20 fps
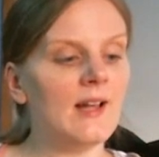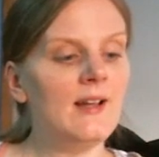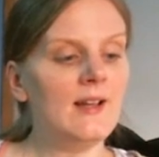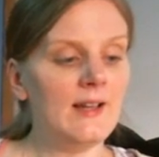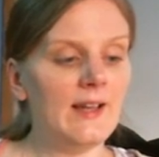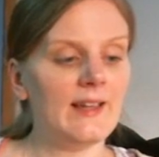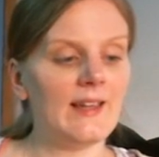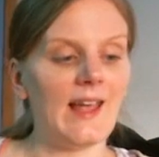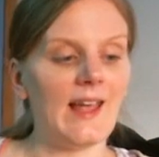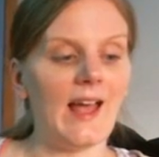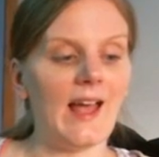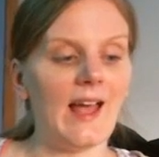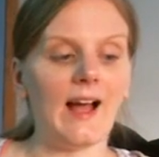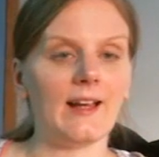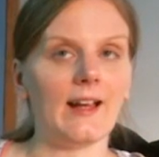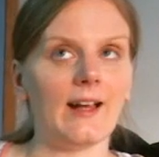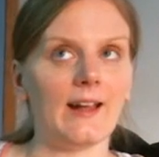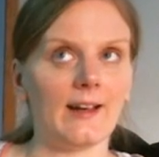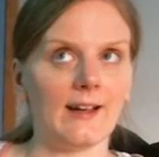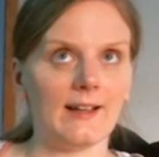Yeah,
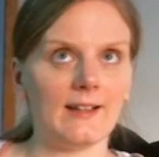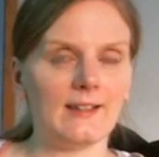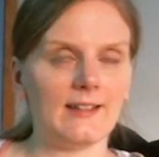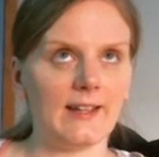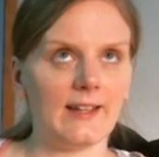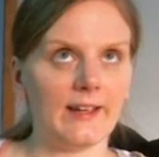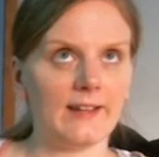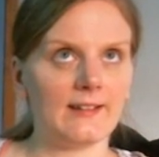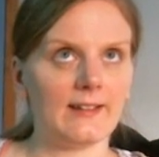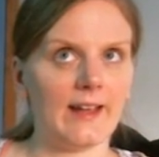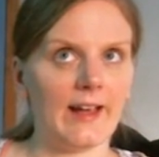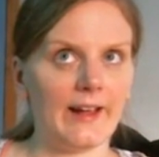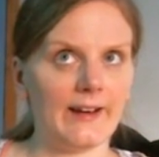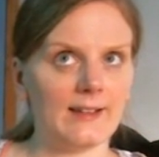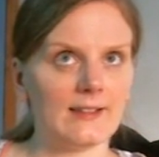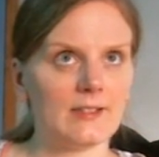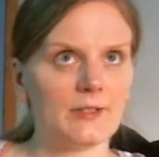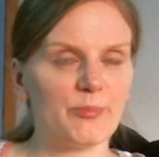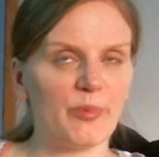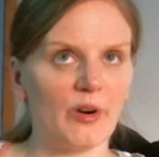I think that
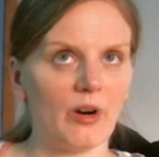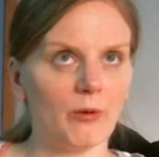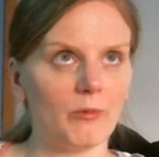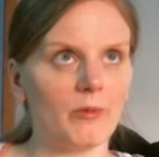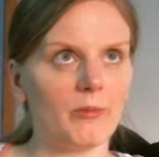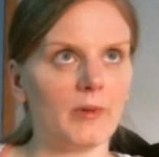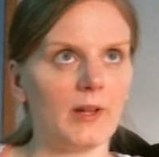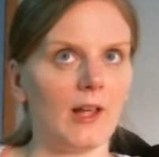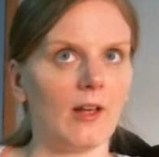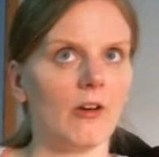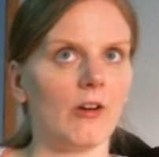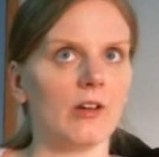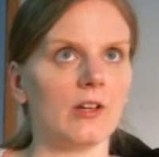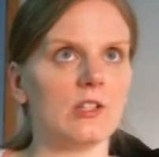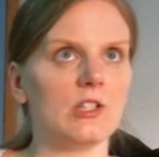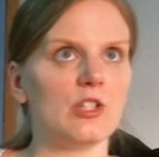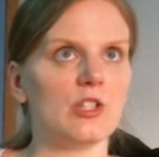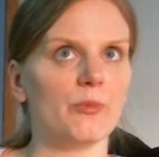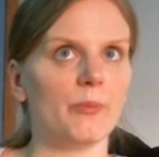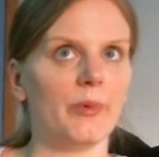is probably going
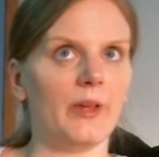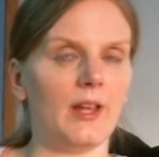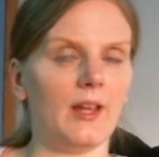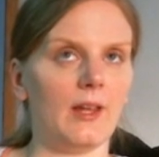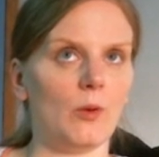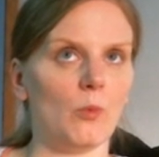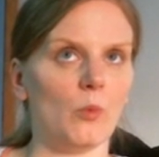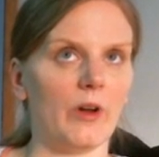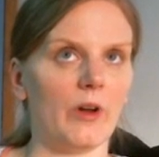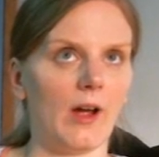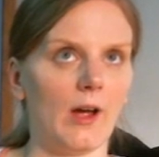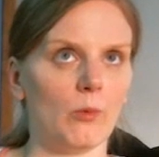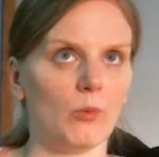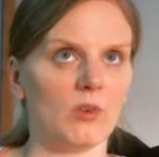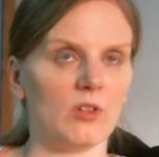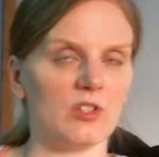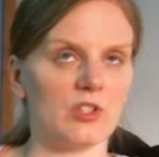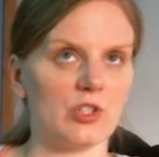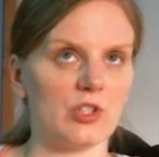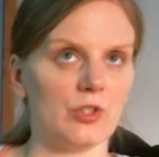to be what I
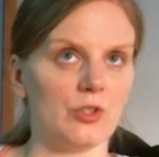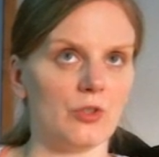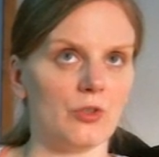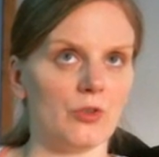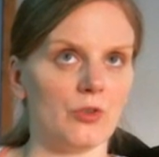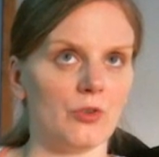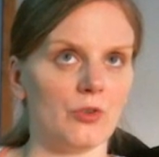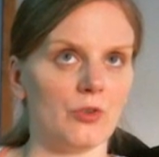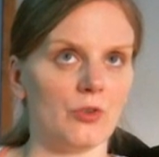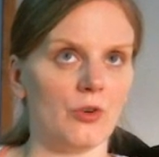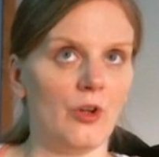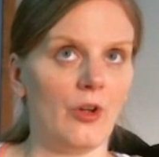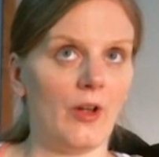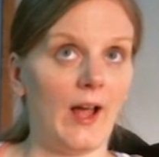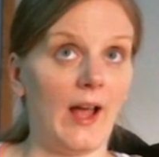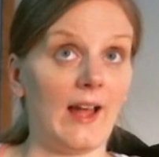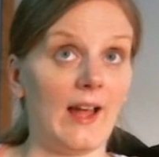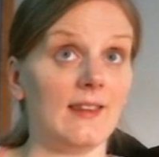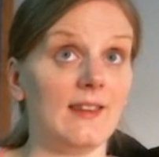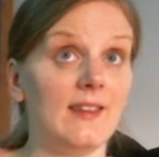will do
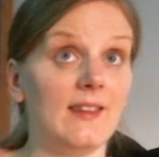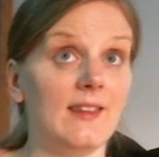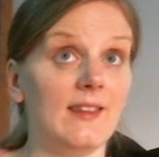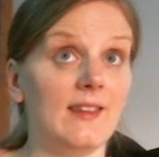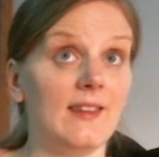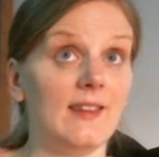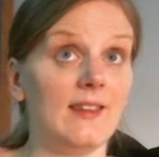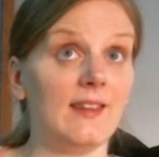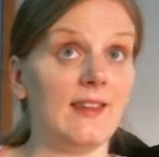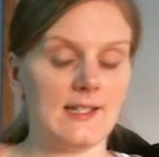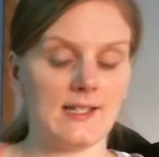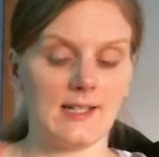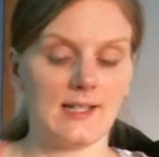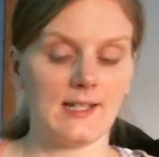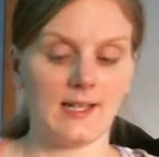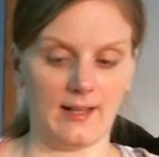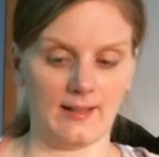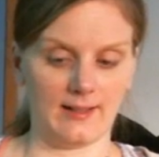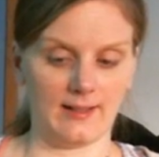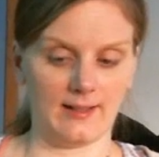at the end,
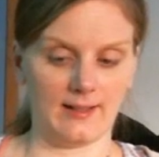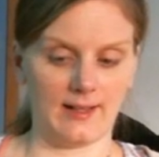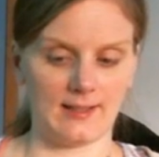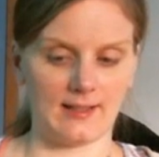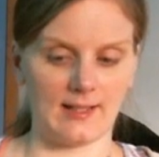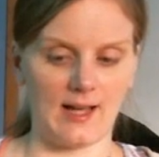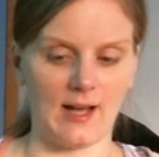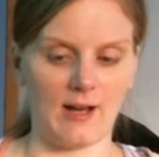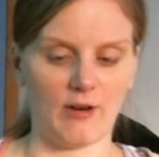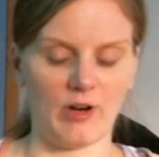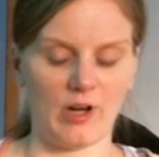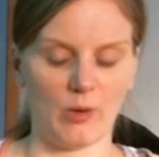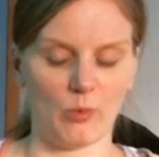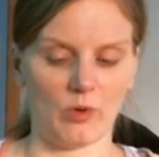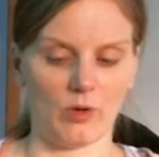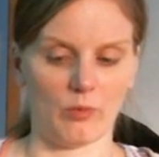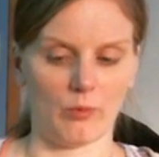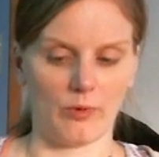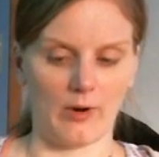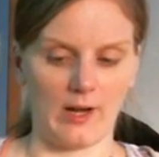and that is how I
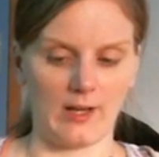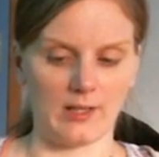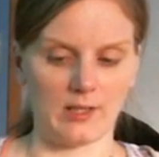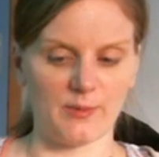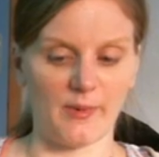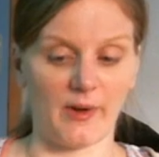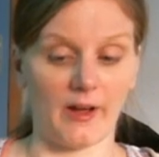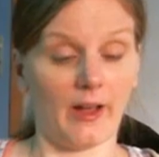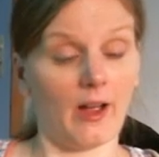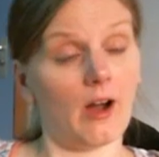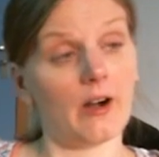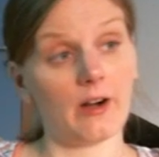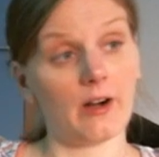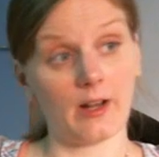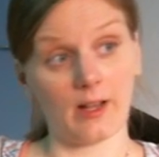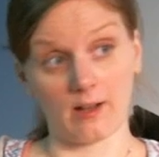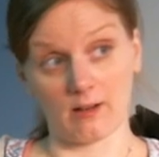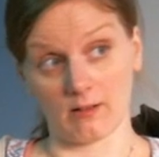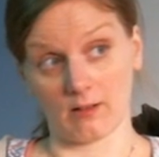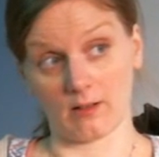will write my
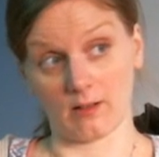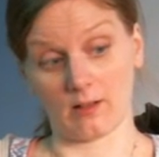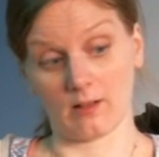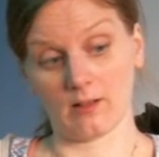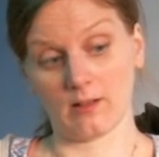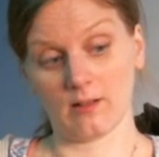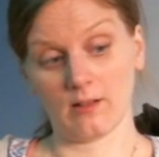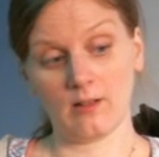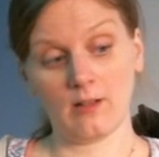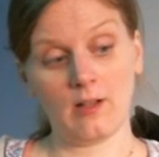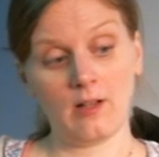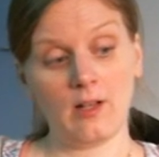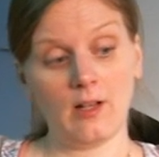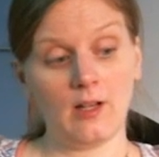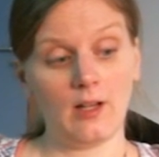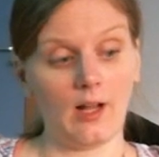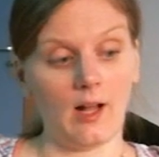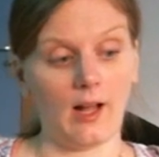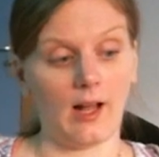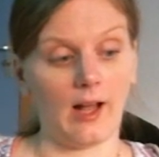article.
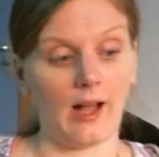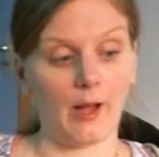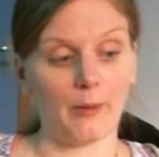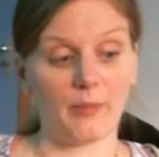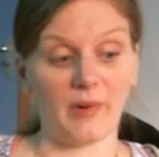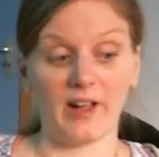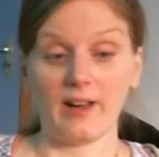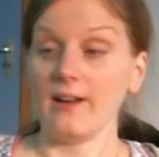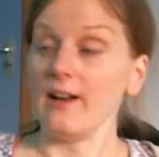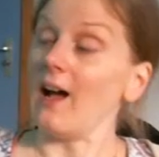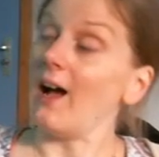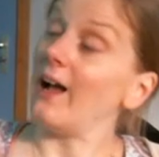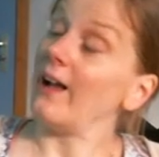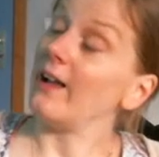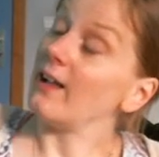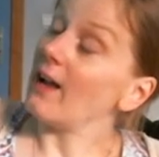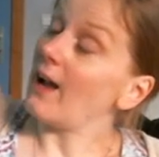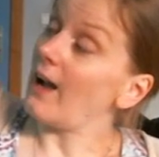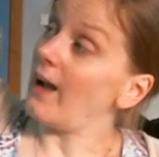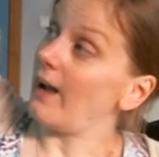But
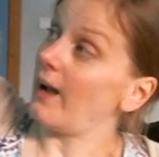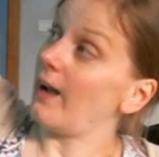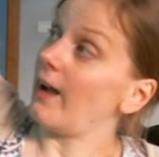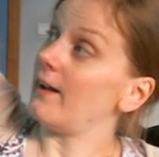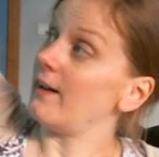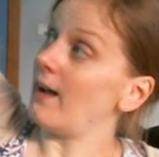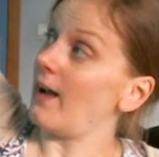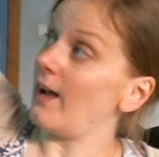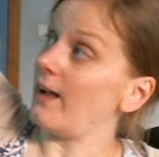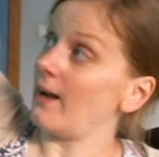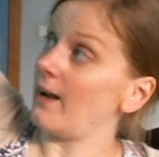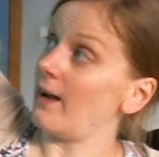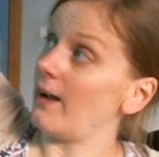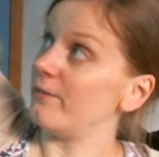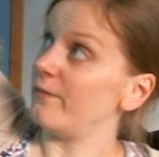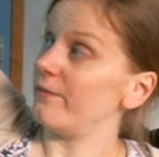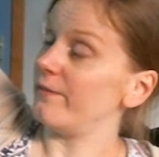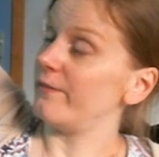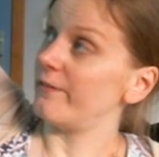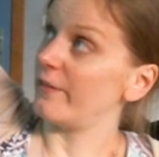I'm
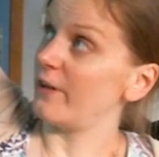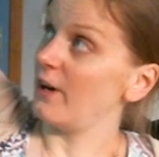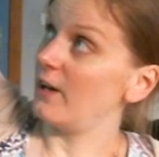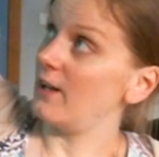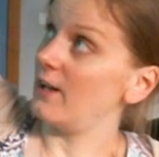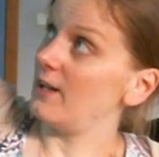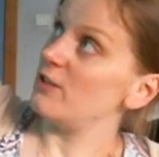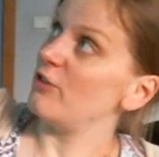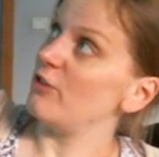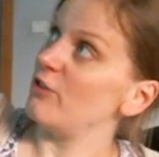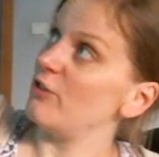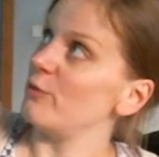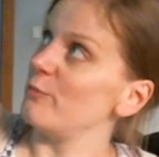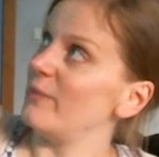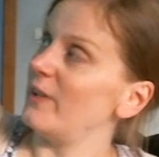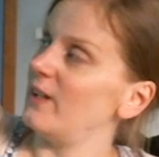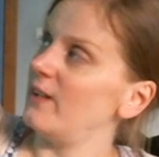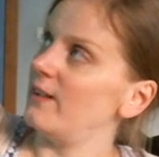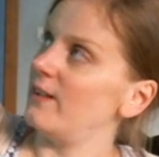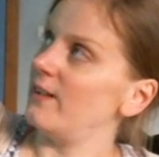ready to
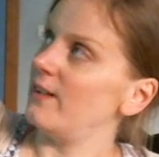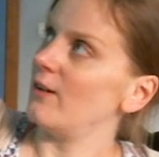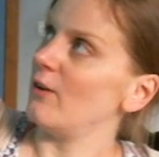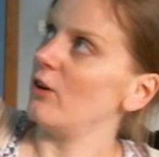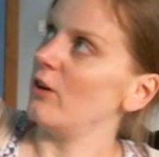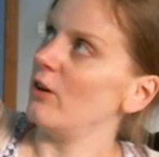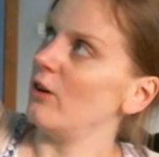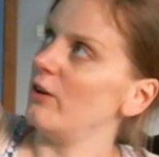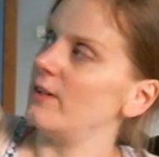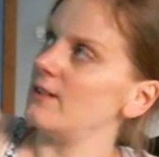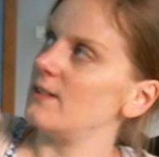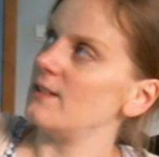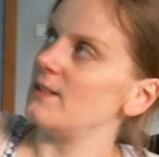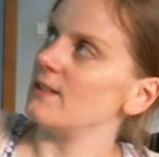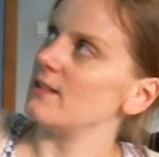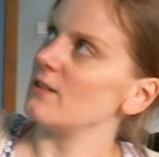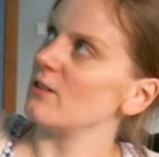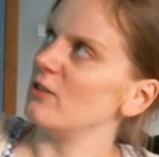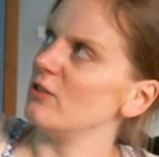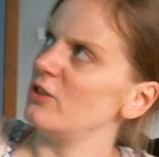admit that all of this
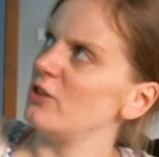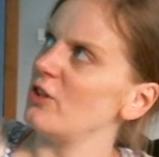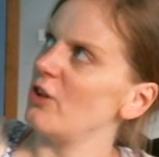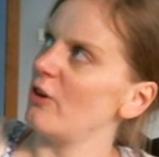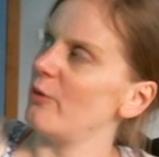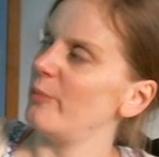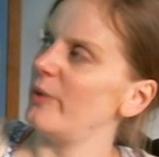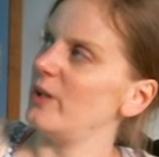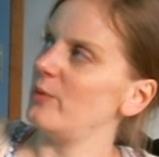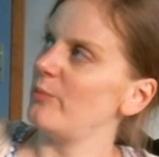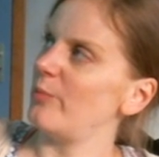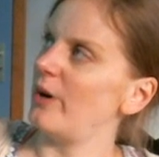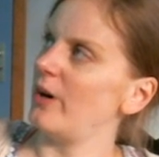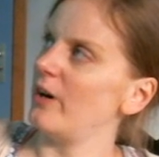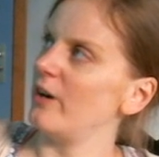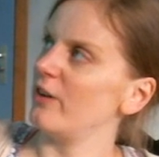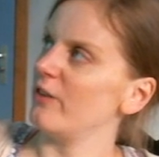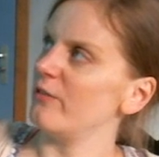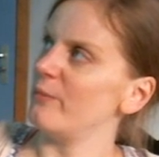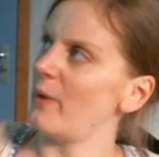is also a bit
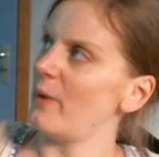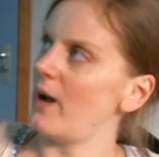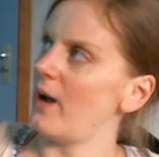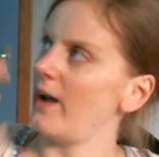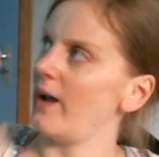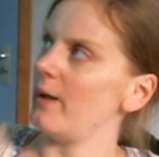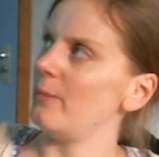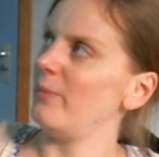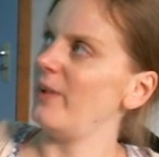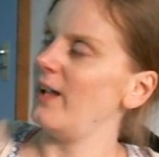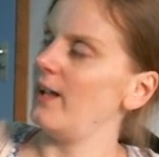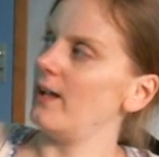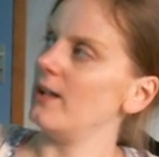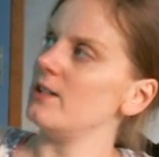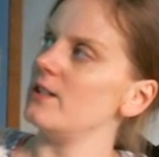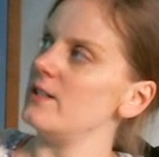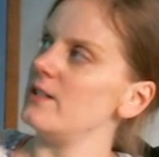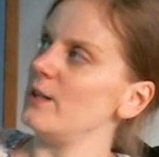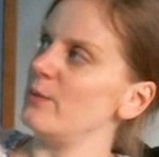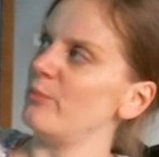part of my
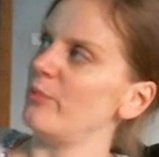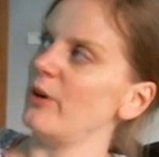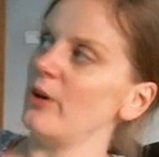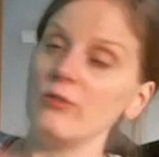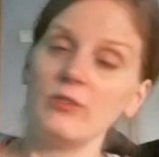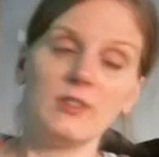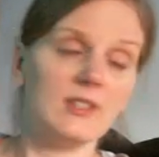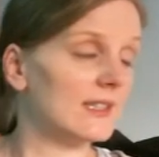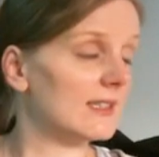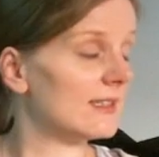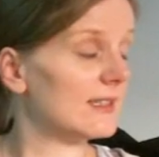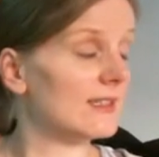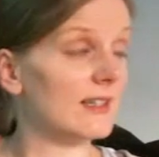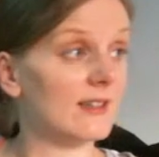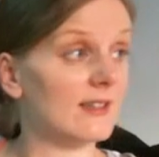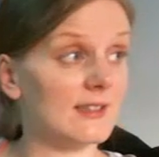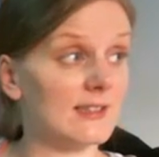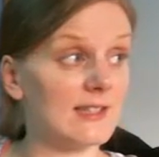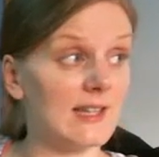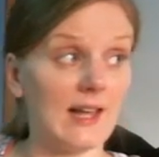PhD process, in
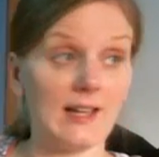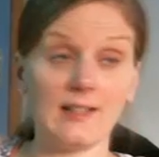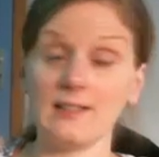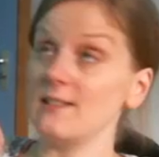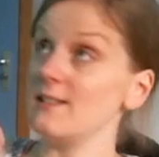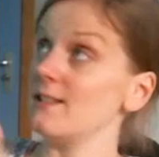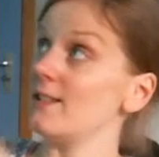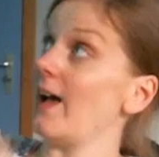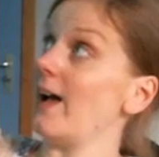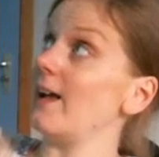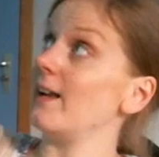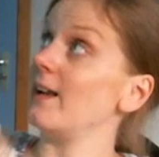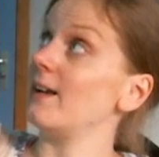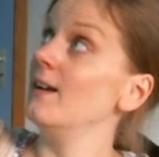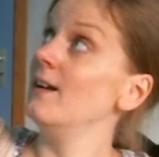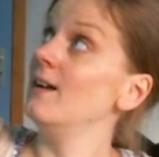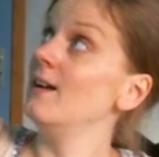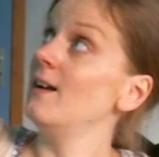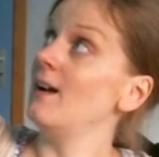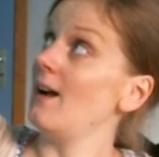the sense that
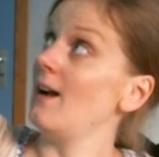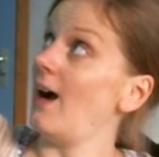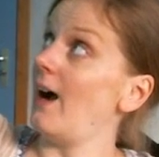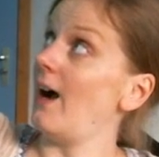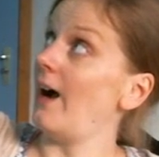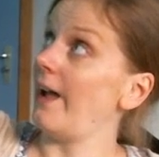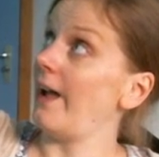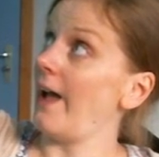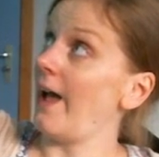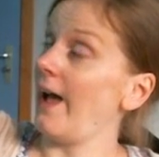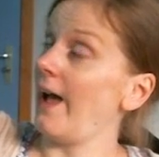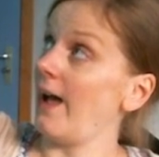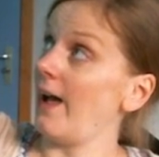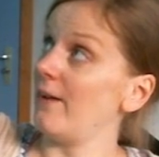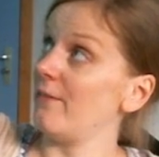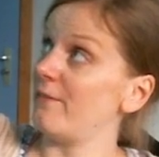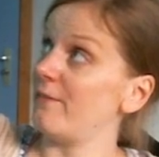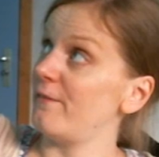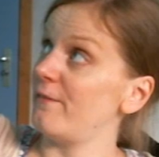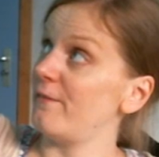I
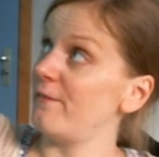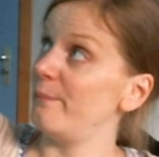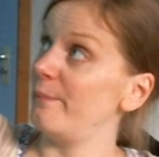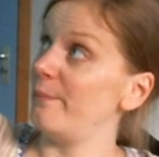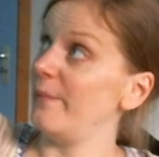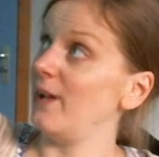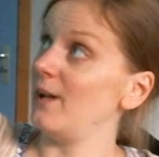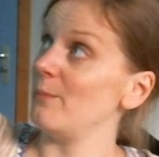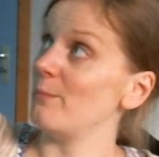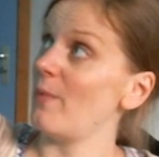have been